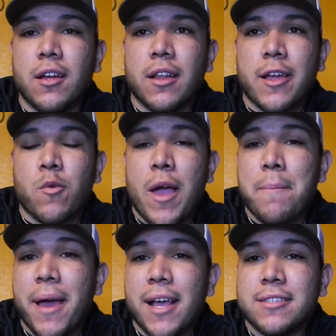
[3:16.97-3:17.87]
like
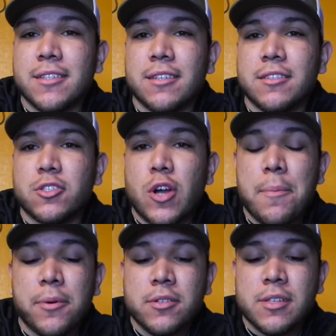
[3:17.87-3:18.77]
white bass and
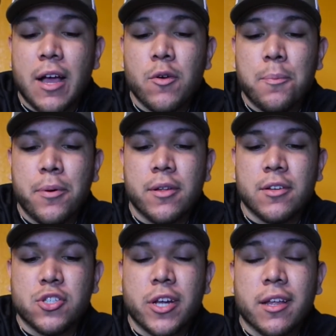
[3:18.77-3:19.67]
stripers, I would
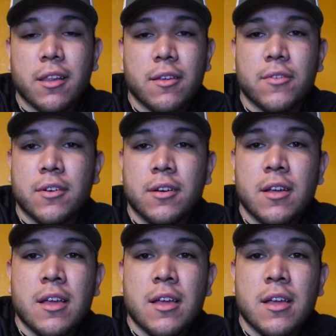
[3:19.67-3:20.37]
put chicken liver.